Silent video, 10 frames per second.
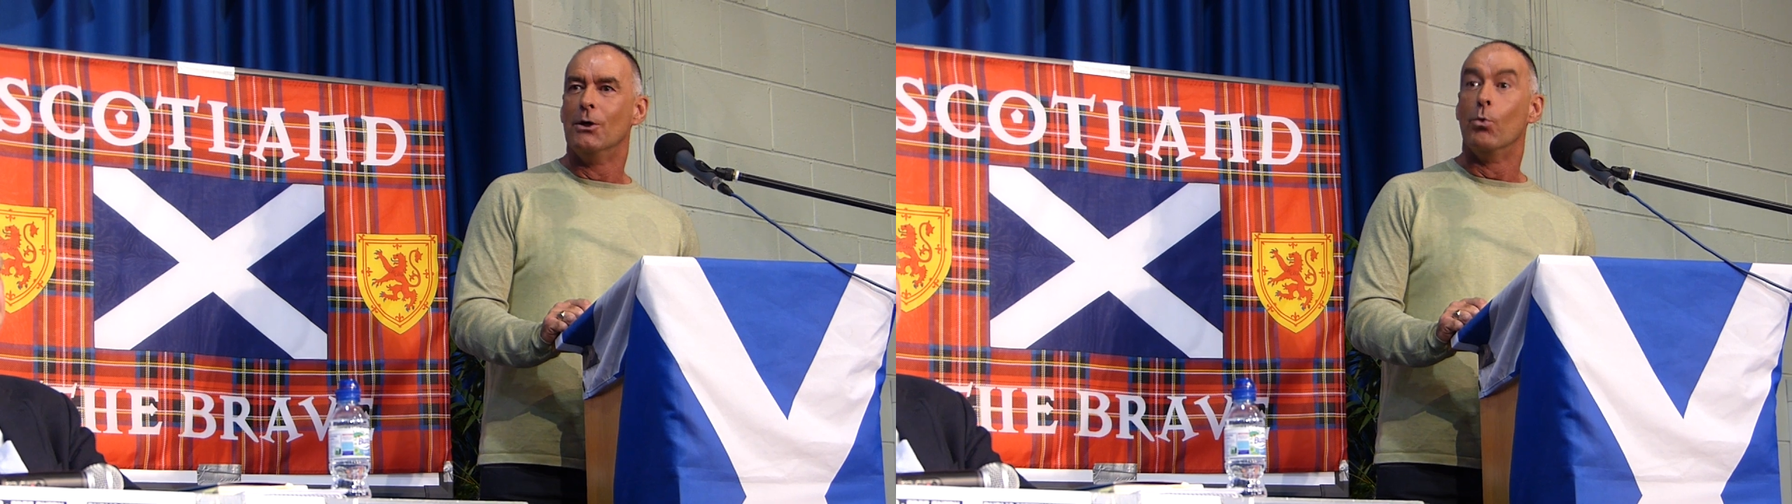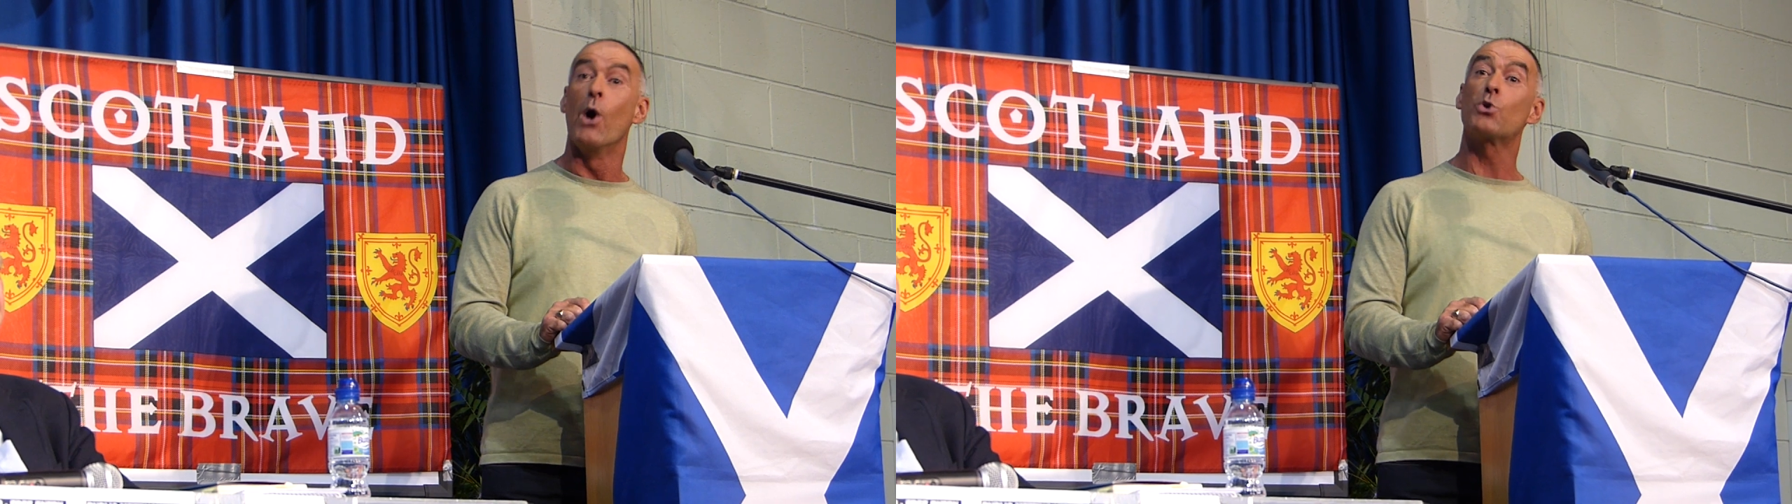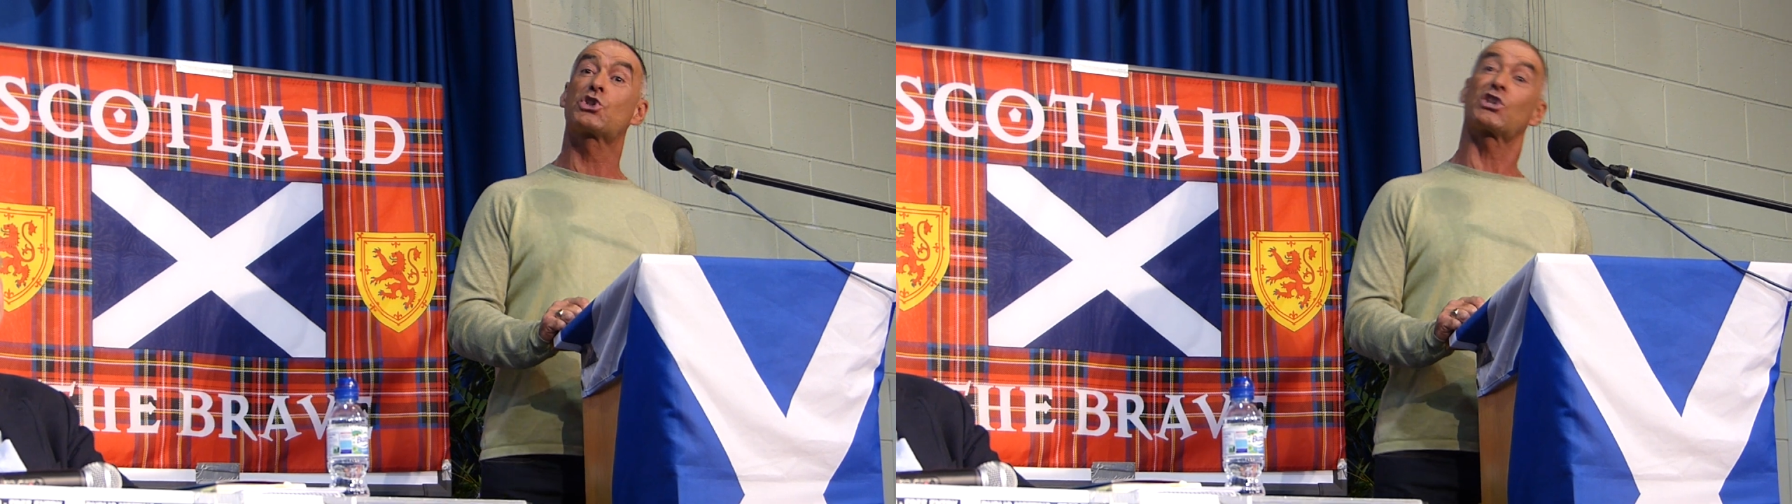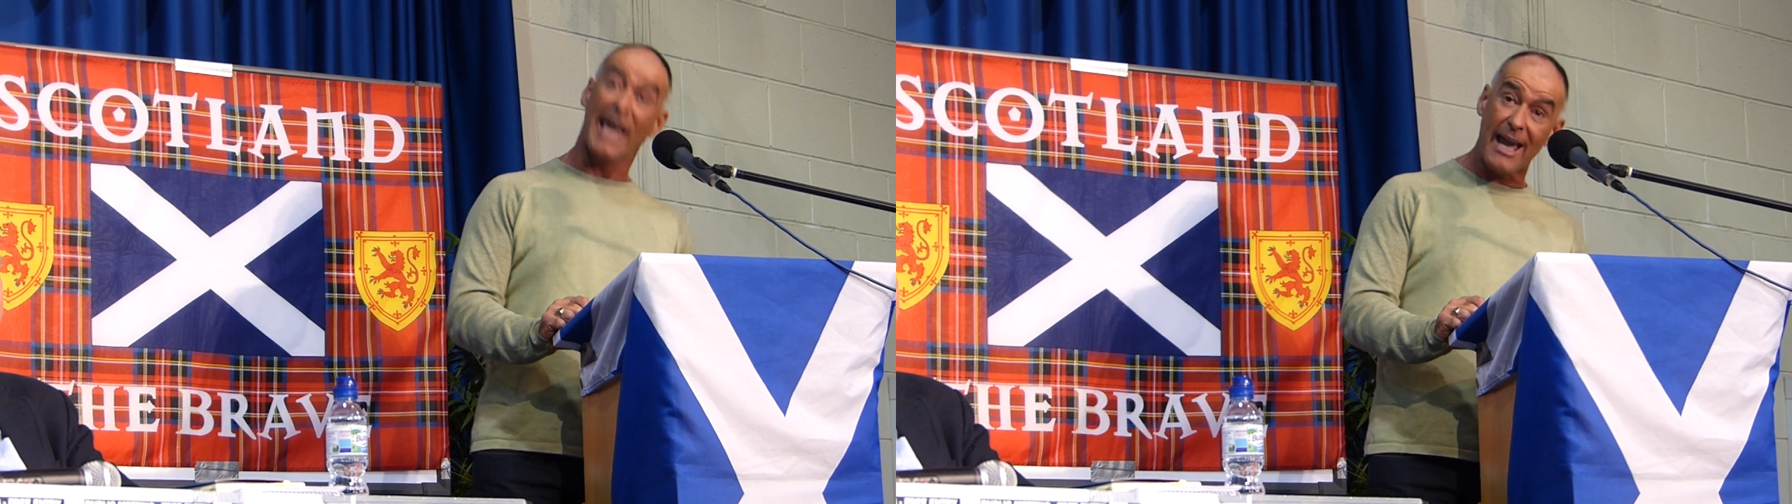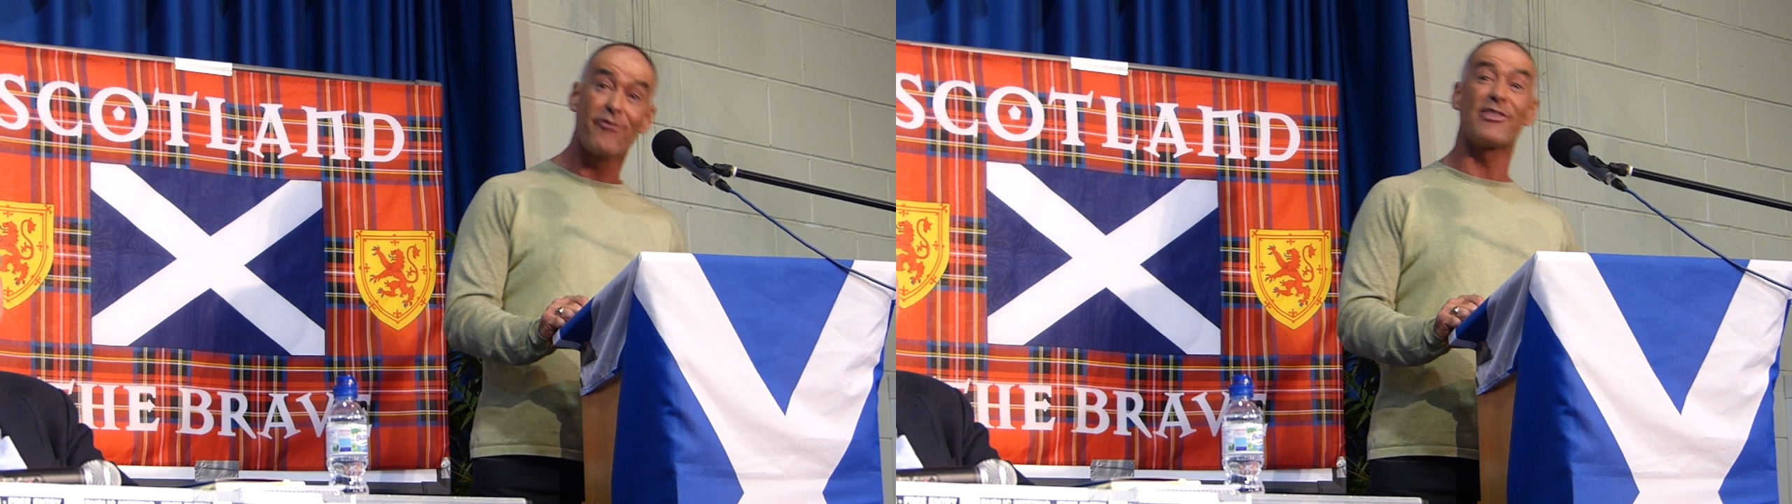We'll
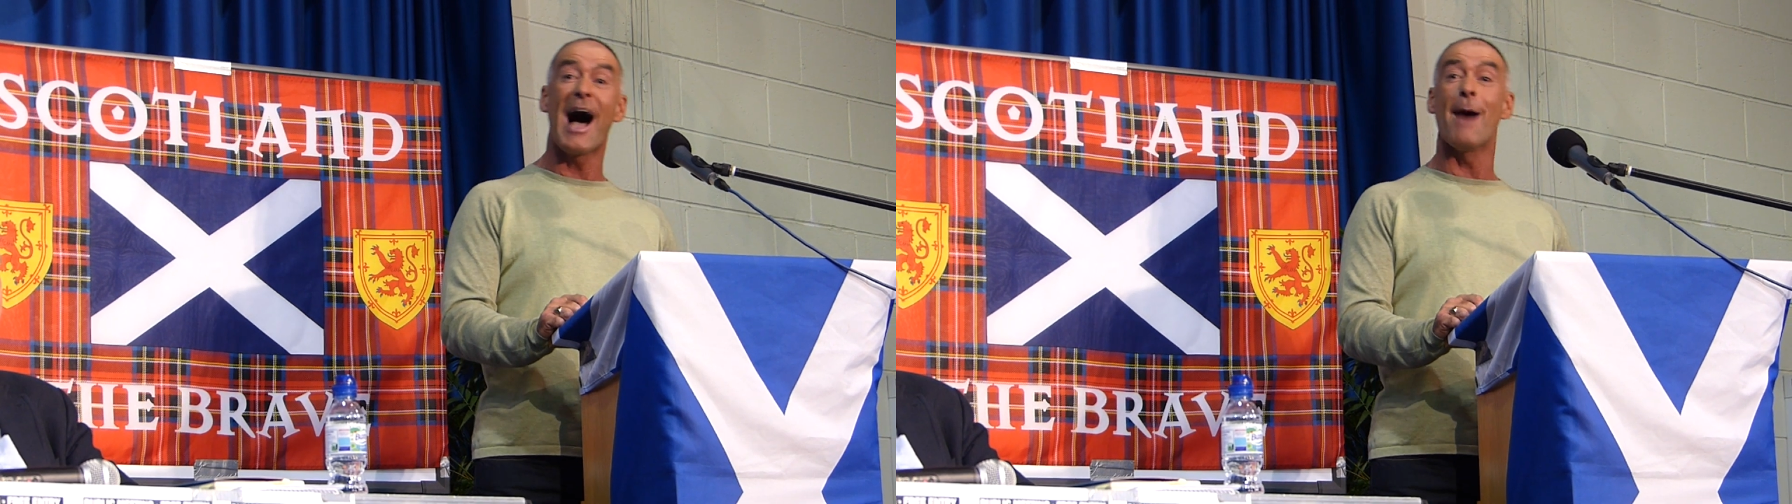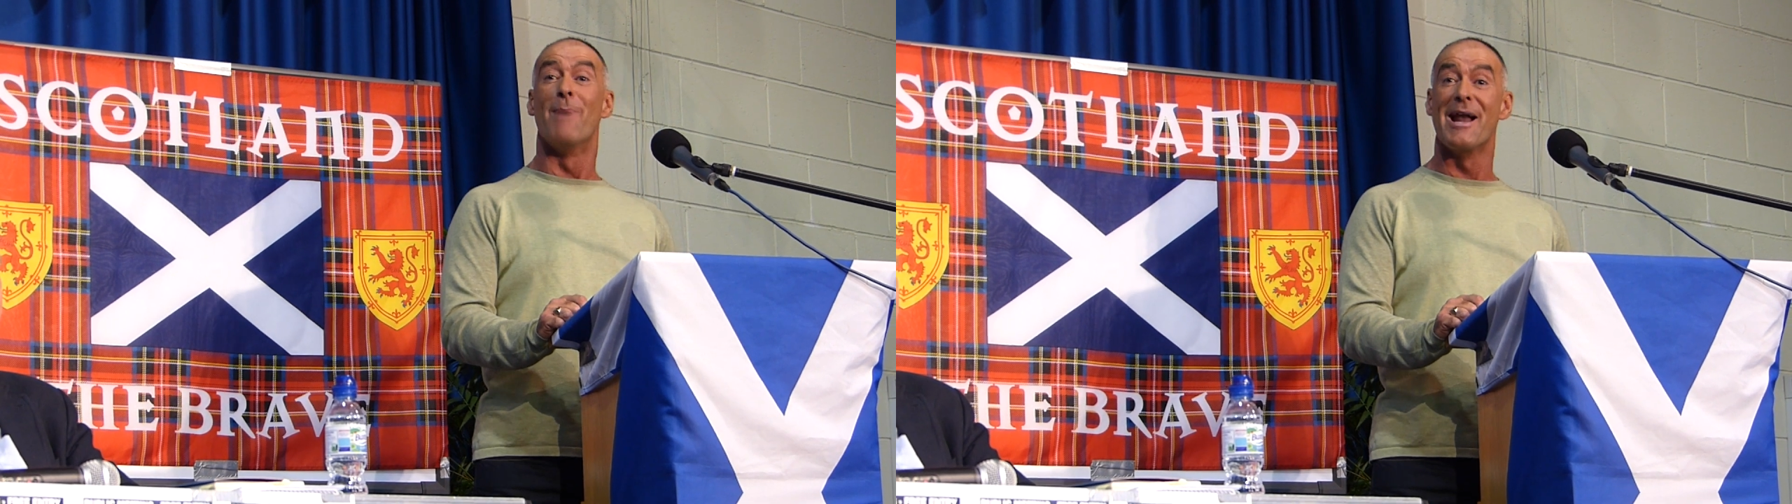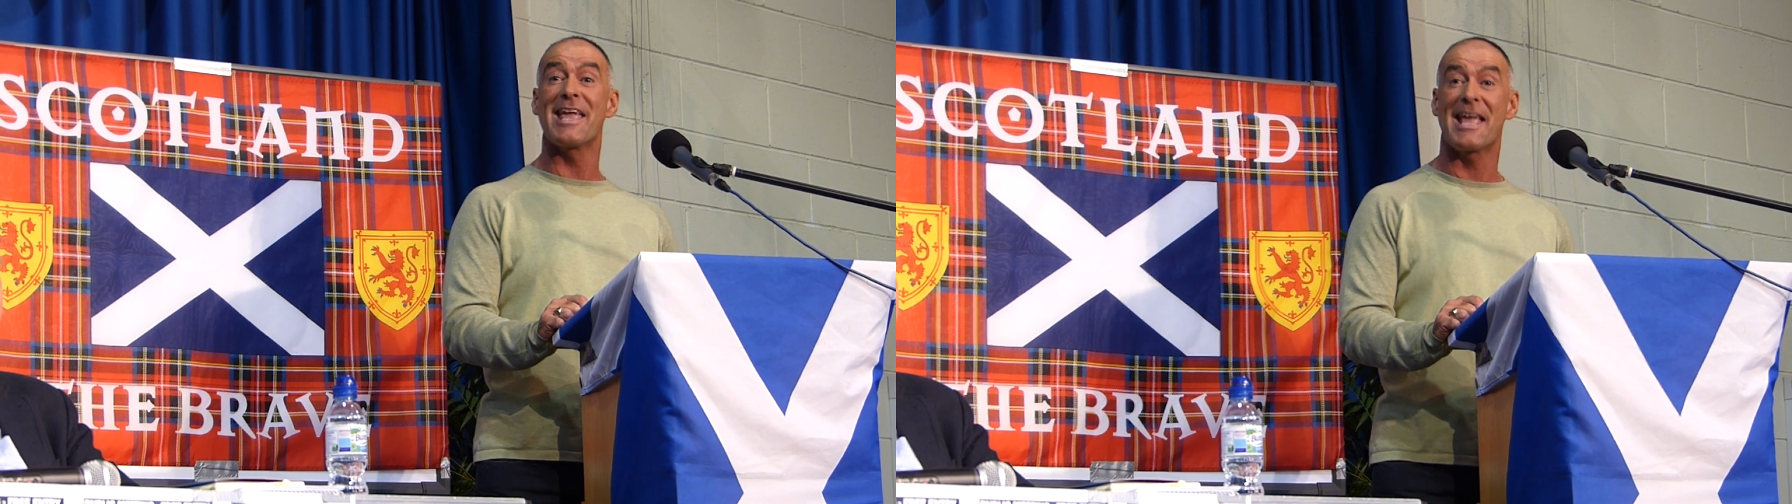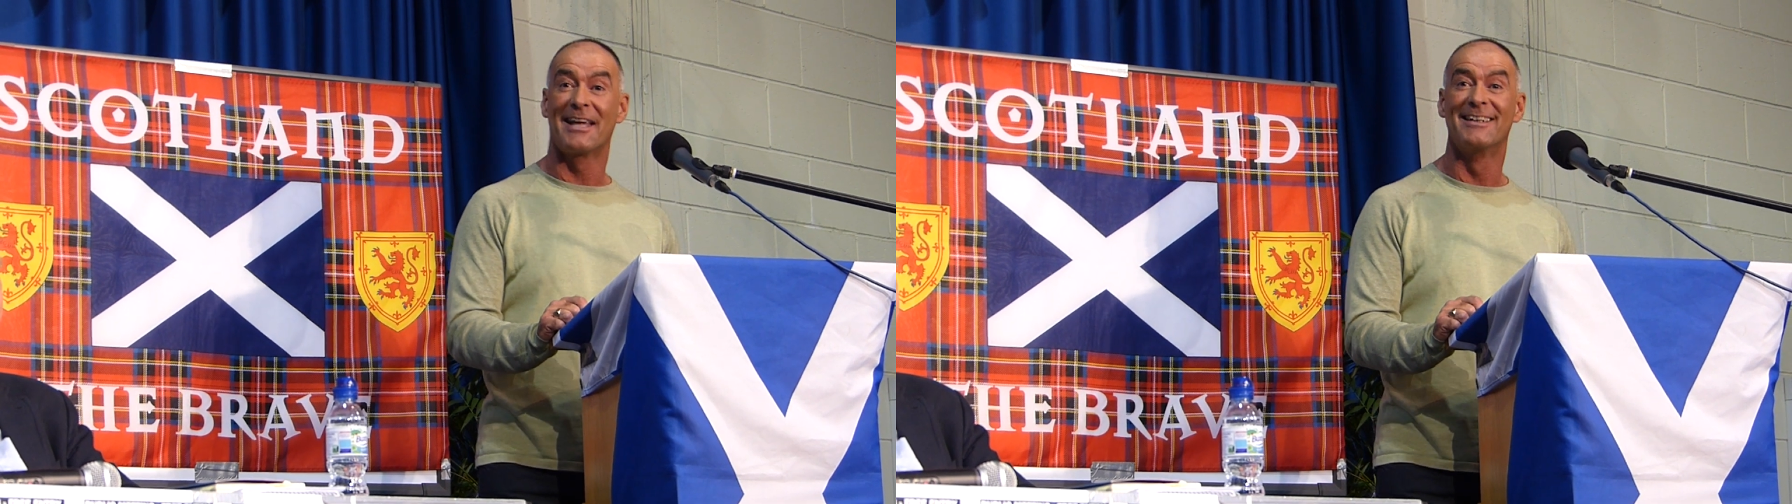save that money.